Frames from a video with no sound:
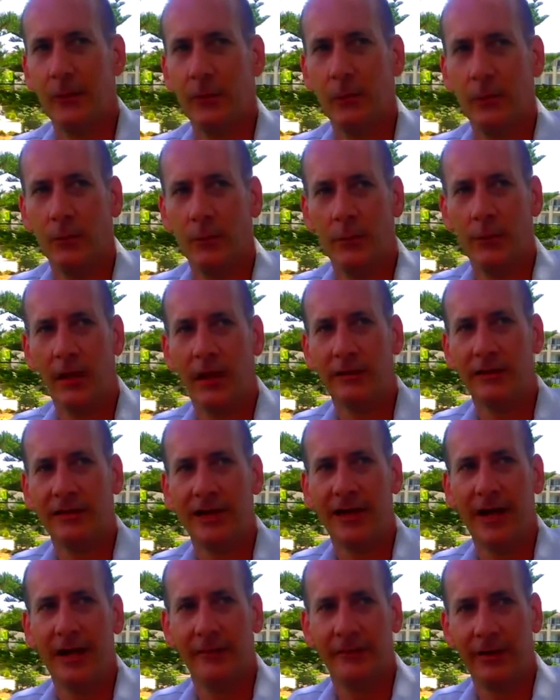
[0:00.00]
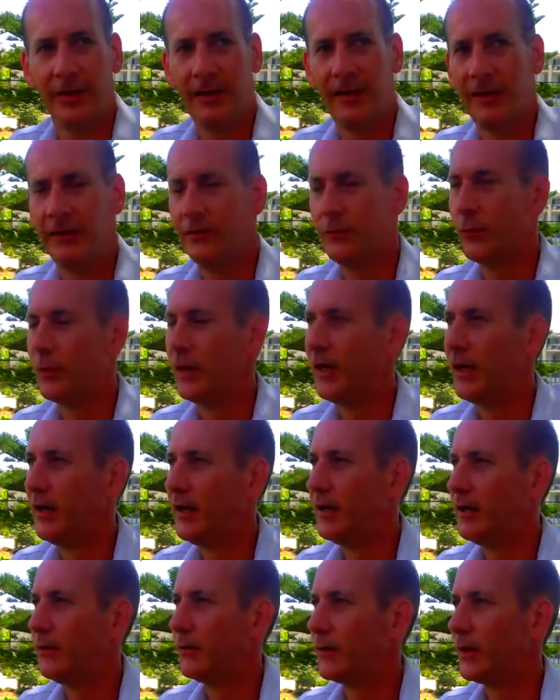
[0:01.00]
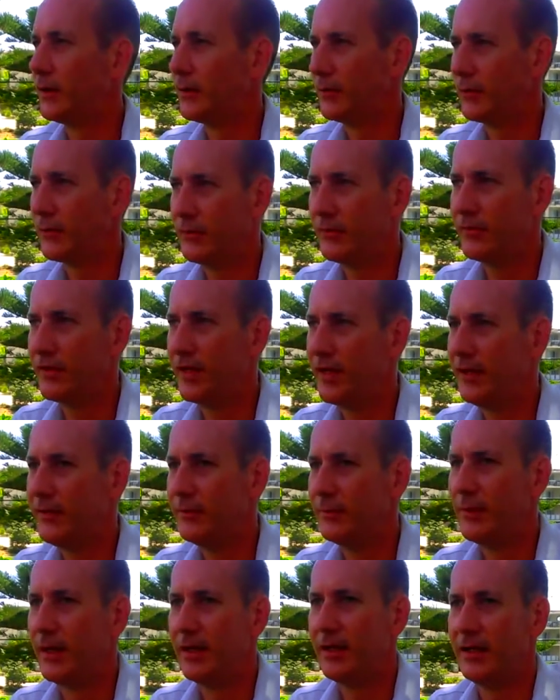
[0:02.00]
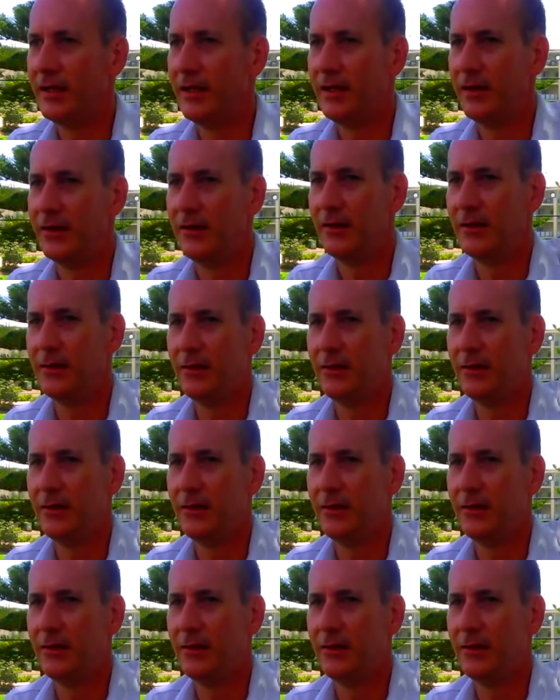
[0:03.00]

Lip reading: We like to cater for kids well. We've got a good kids menu.